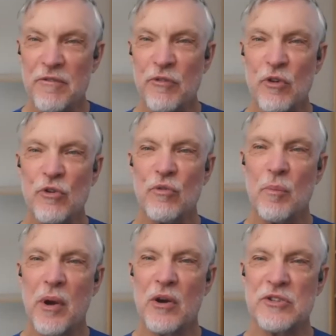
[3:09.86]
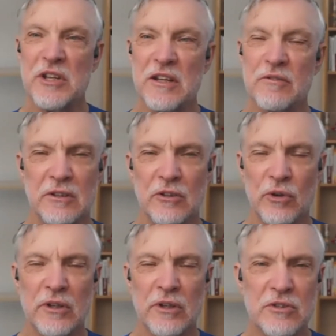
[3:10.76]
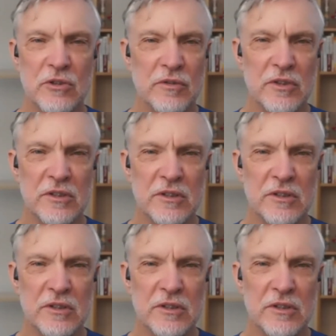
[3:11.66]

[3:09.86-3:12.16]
further repairs needed during this service?